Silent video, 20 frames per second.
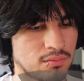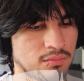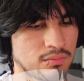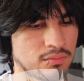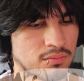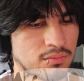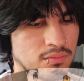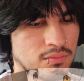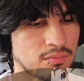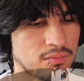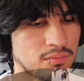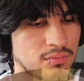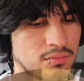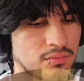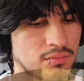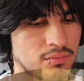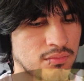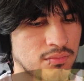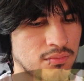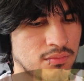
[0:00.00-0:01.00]

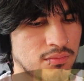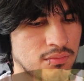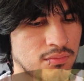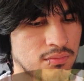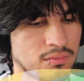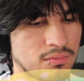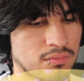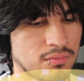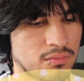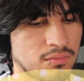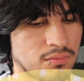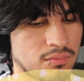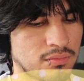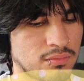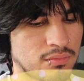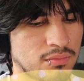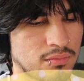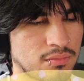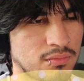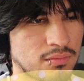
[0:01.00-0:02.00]

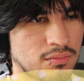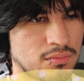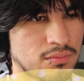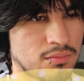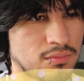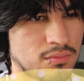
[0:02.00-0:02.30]
Nobody speaks.